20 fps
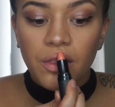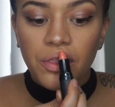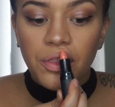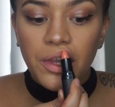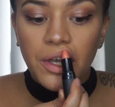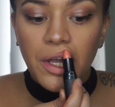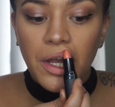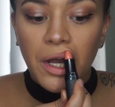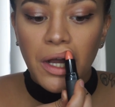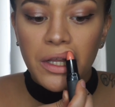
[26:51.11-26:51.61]

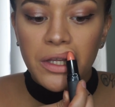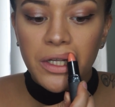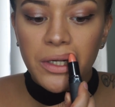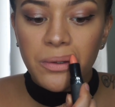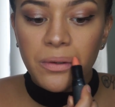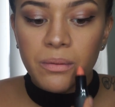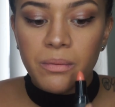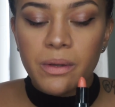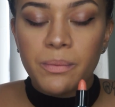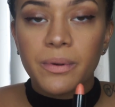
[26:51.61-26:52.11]
The color
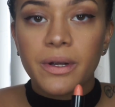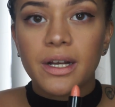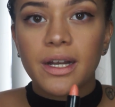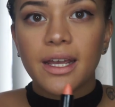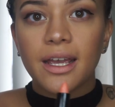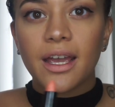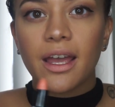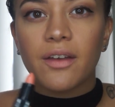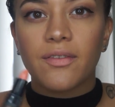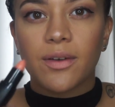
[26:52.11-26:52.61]
would be
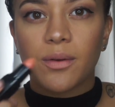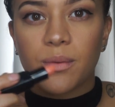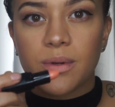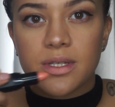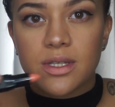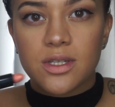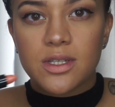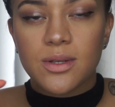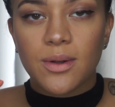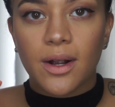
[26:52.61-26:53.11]
pretty if it
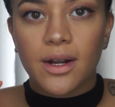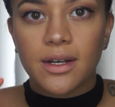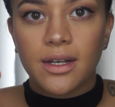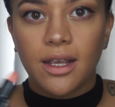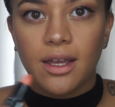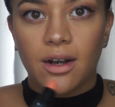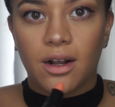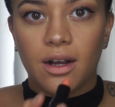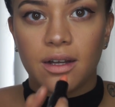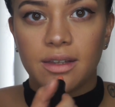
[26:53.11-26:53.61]
wasn't so hard to
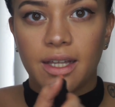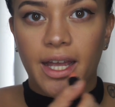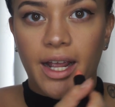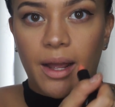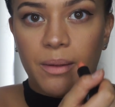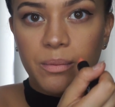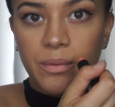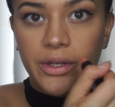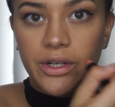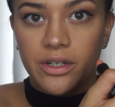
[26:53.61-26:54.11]
get on. Like,
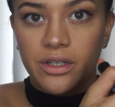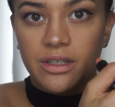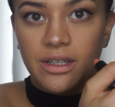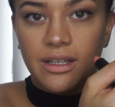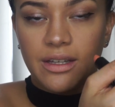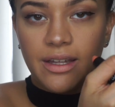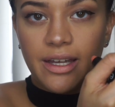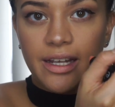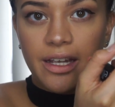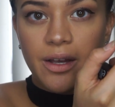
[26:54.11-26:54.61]
I'm
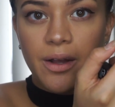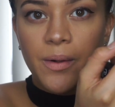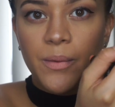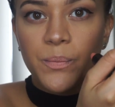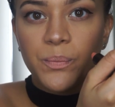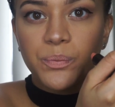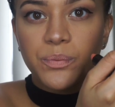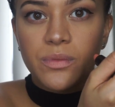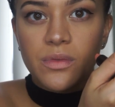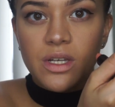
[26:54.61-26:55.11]
literally like
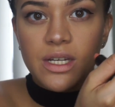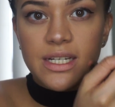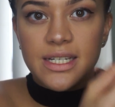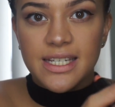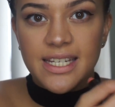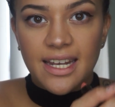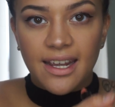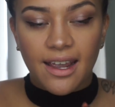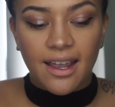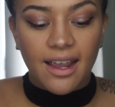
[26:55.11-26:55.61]

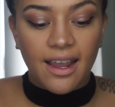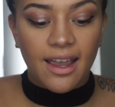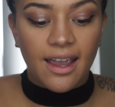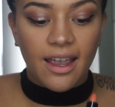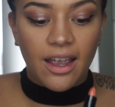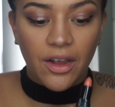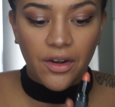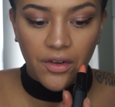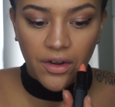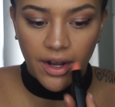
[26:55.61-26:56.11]
digging
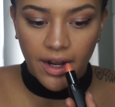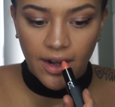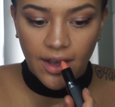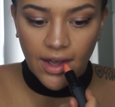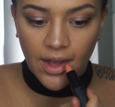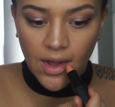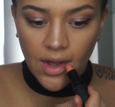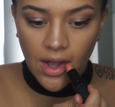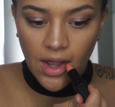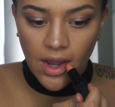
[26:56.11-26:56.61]
in right
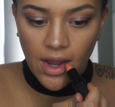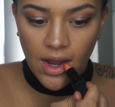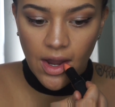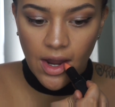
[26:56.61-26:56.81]
now.